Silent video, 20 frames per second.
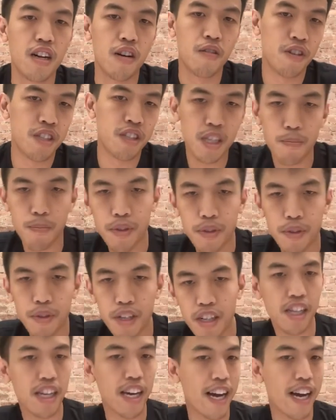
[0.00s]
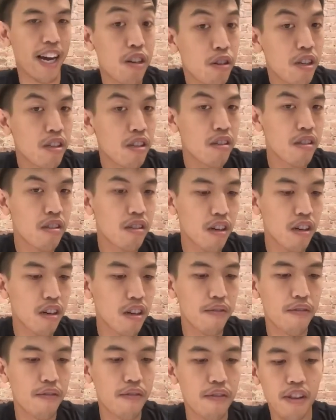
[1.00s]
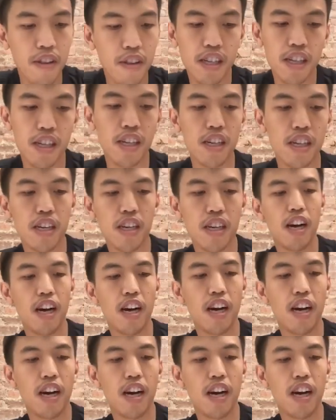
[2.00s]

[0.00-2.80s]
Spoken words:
a recipient, the address of the